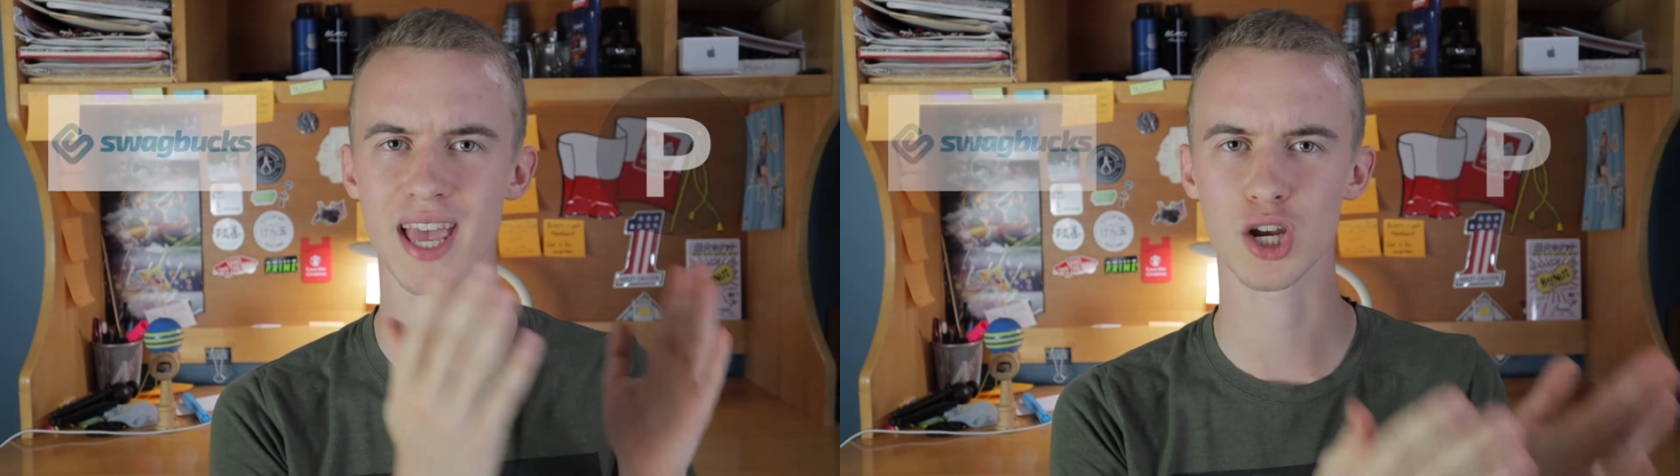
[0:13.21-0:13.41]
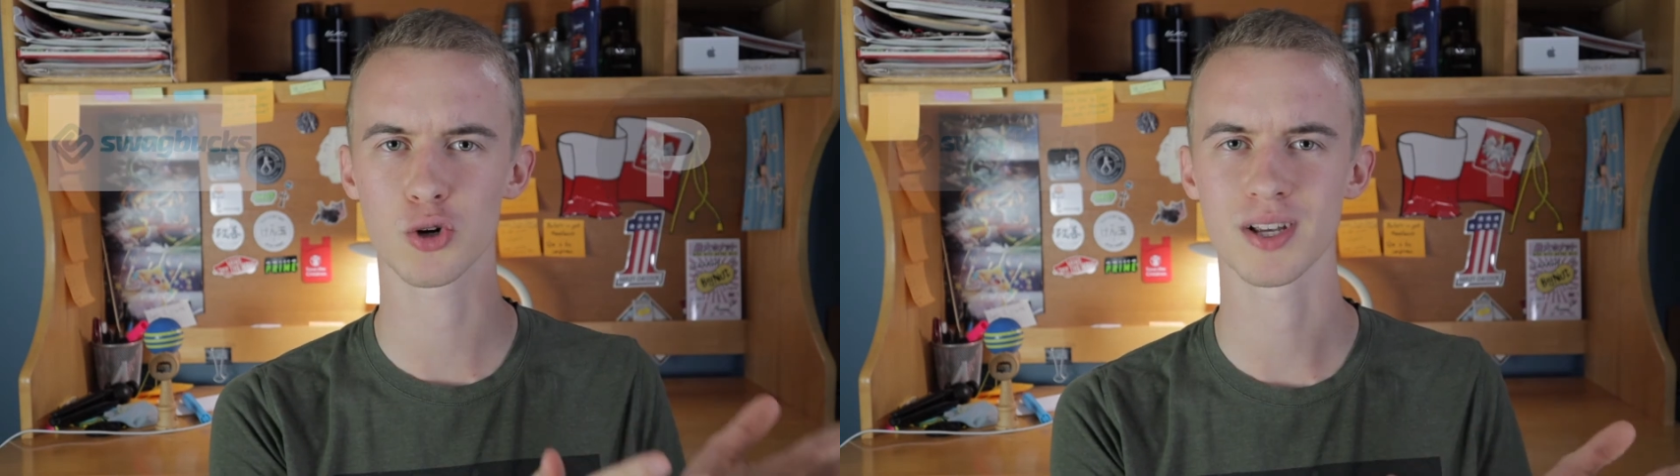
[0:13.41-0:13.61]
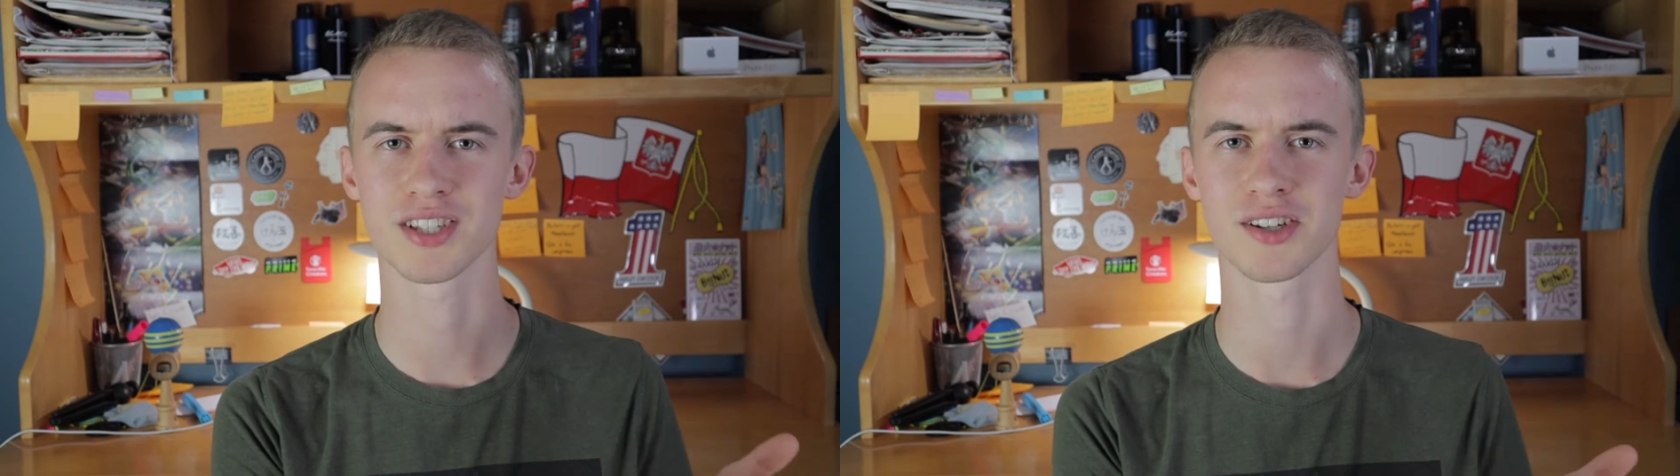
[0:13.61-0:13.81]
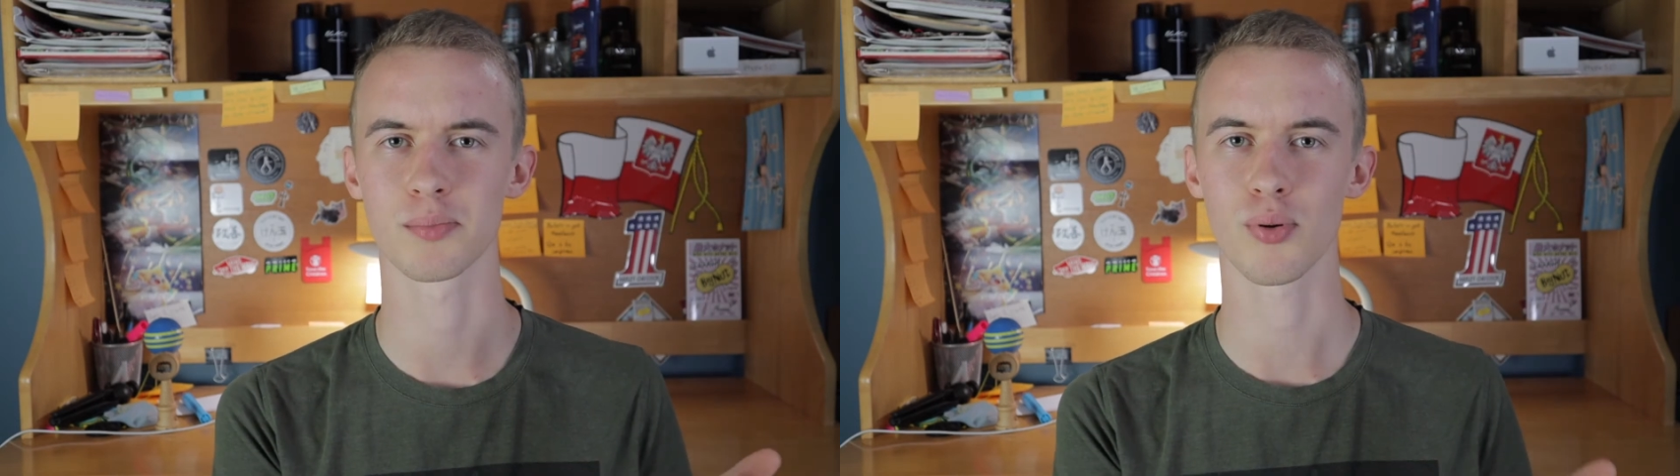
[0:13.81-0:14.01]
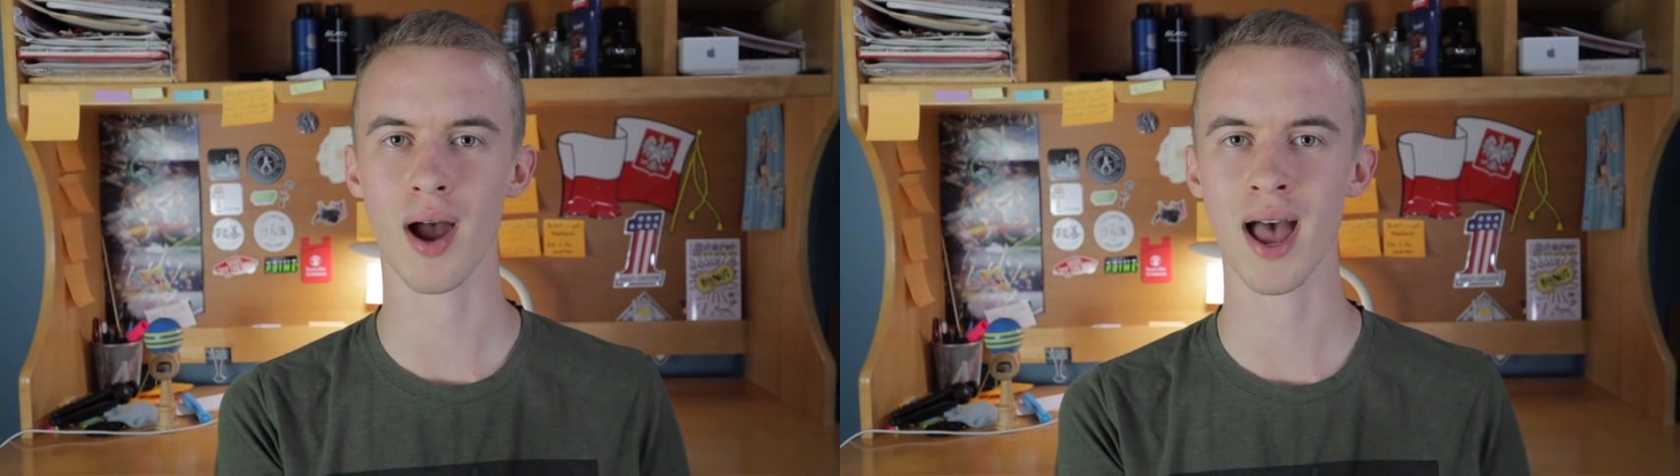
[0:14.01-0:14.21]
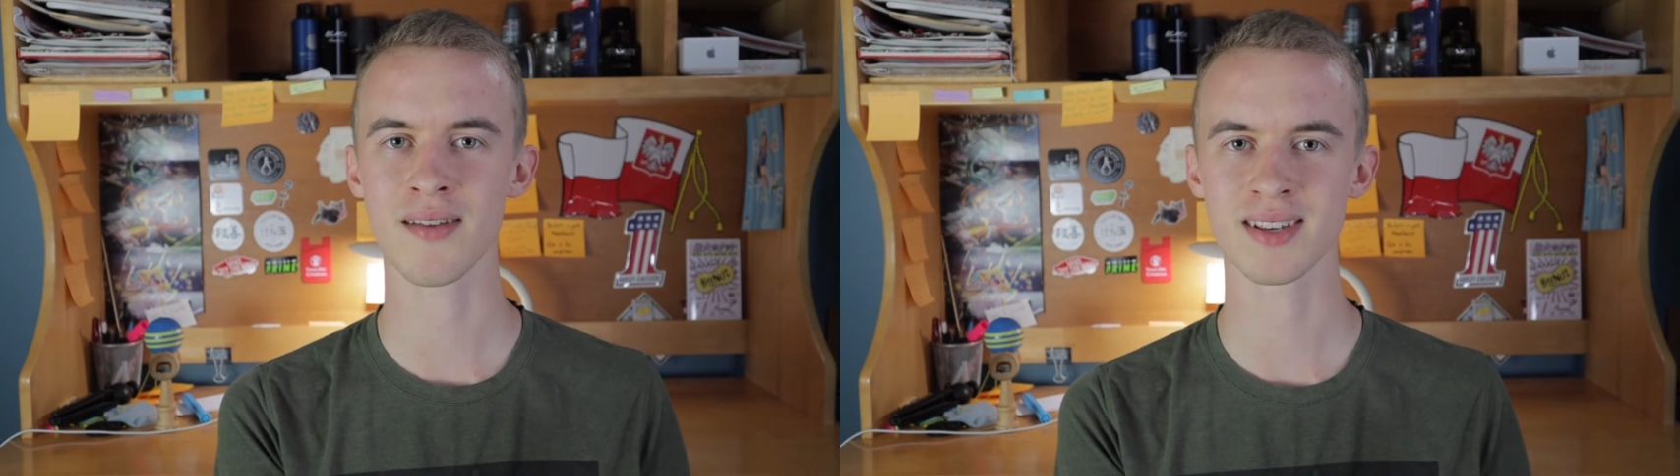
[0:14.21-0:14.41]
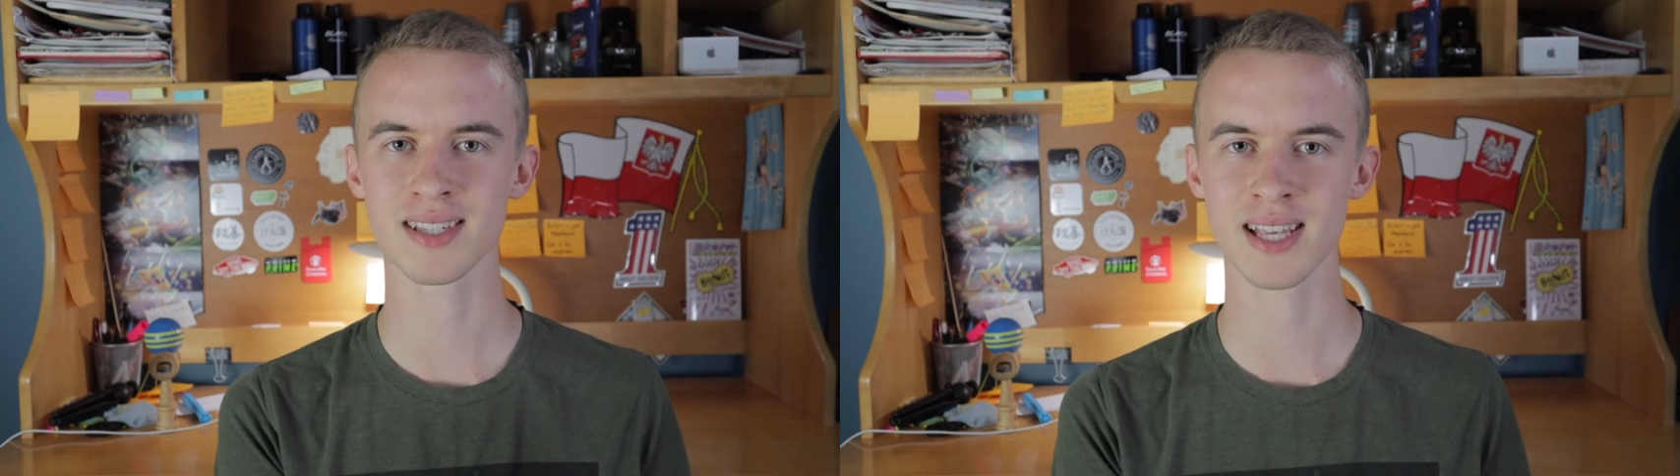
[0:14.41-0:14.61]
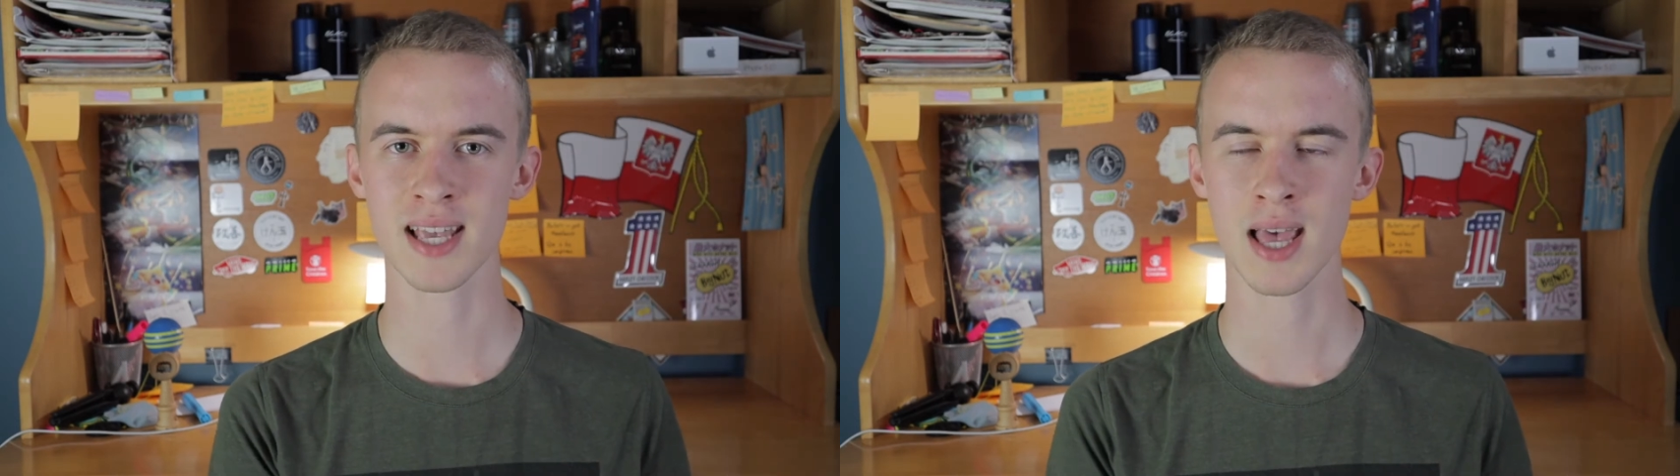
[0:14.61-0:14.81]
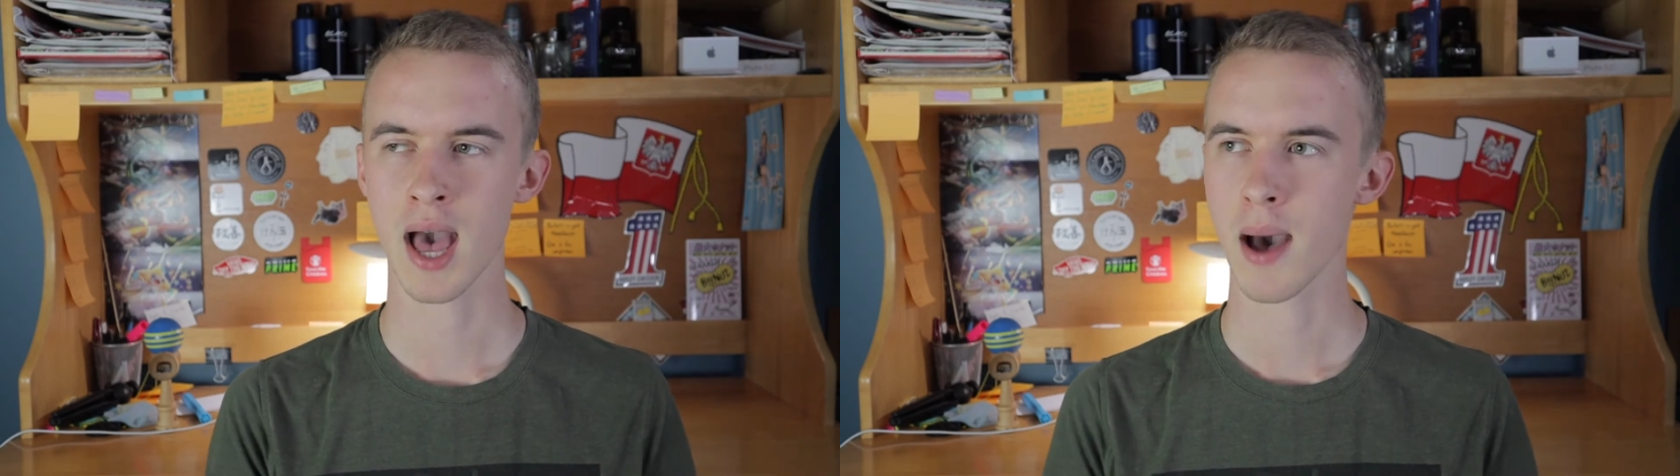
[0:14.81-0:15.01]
increase your privacy,